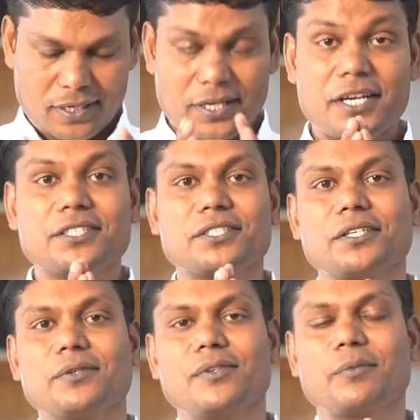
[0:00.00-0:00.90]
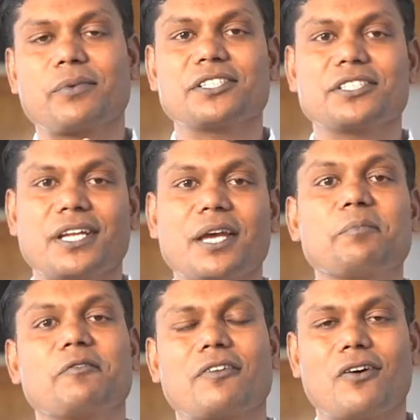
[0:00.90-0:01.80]
Greetings to you in the precious
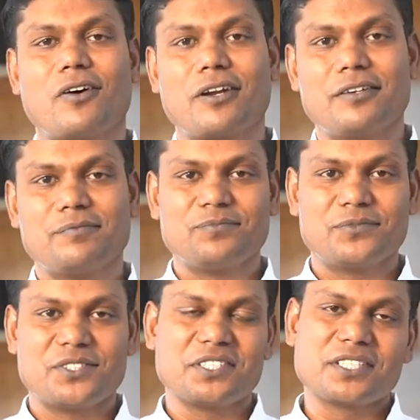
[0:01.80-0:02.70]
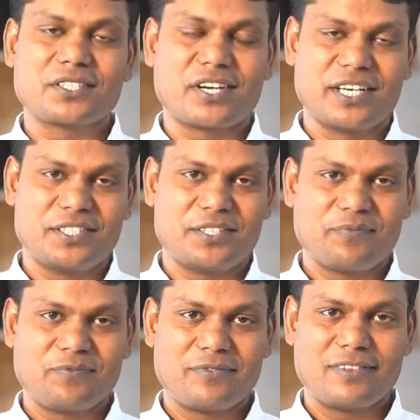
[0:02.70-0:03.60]
name of Lord Jesus Christ.
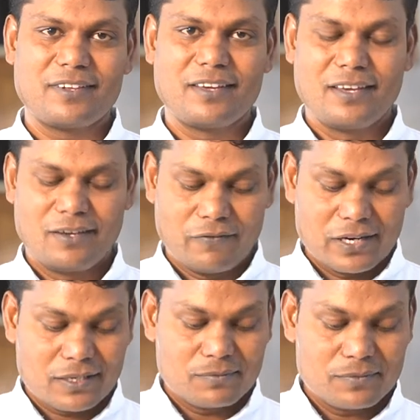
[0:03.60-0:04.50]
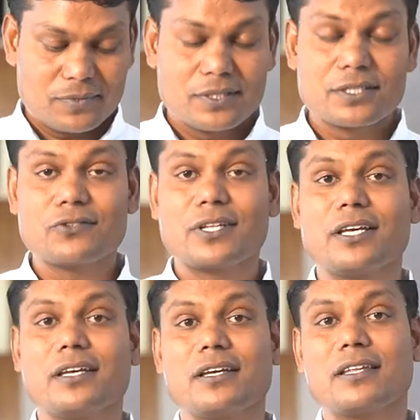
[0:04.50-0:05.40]
Welcome to
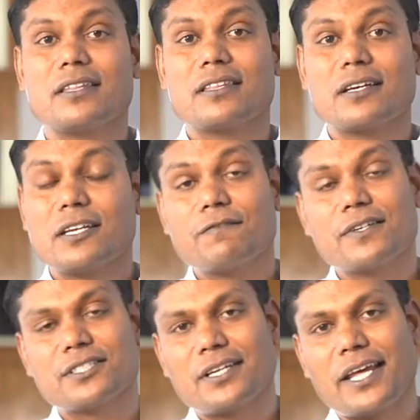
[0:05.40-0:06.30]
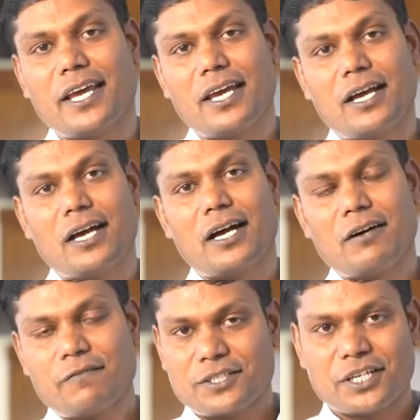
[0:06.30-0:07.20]
the 31st day
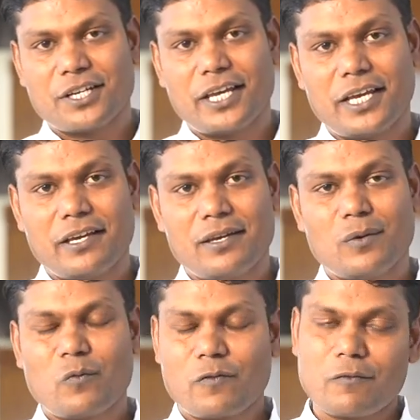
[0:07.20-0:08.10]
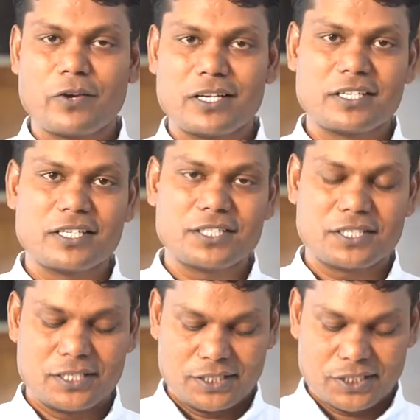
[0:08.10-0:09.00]
of a journey from
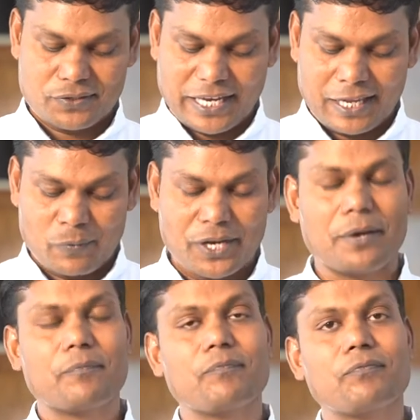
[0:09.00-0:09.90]
wilderness to Calvary.